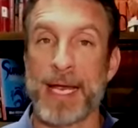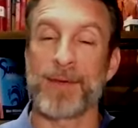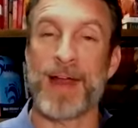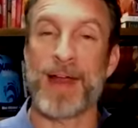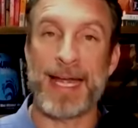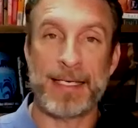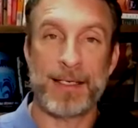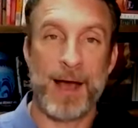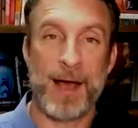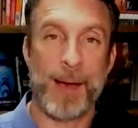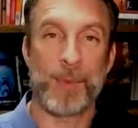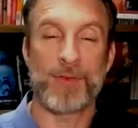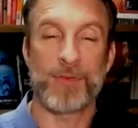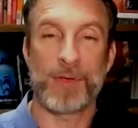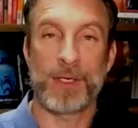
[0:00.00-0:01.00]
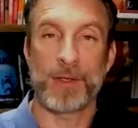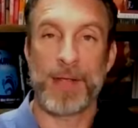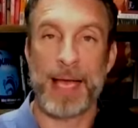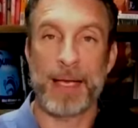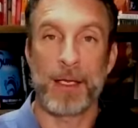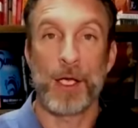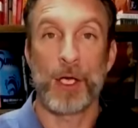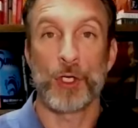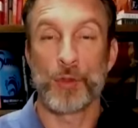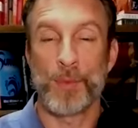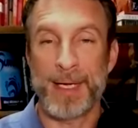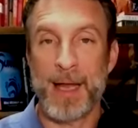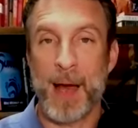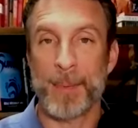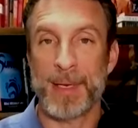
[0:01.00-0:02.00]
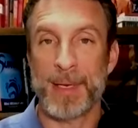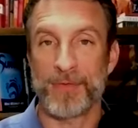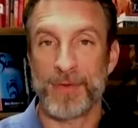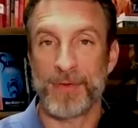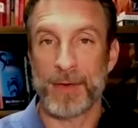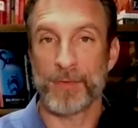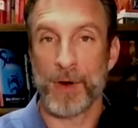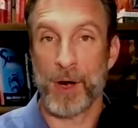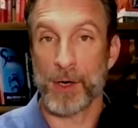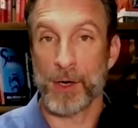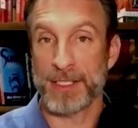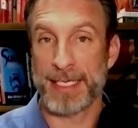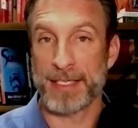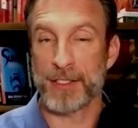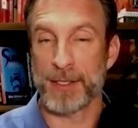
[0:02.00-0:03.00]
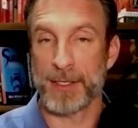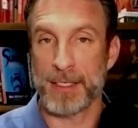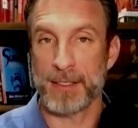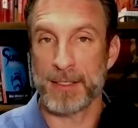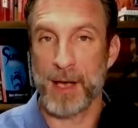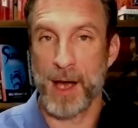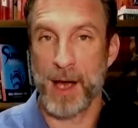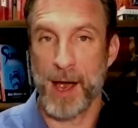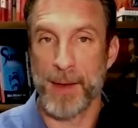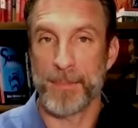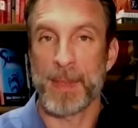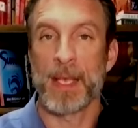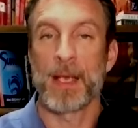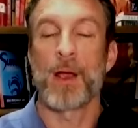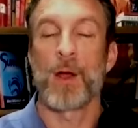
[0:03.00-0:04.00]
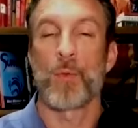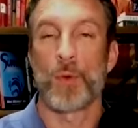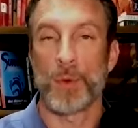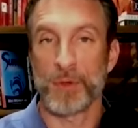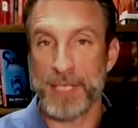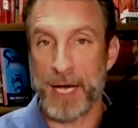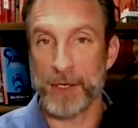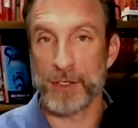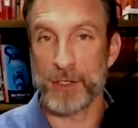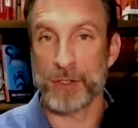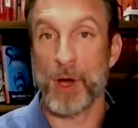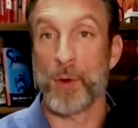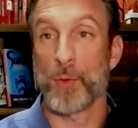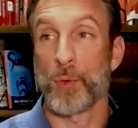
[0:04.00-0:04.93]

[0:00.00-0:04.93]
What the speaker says: If at any time we feel that you may not be a fit for our organization at this time, we will tell you so.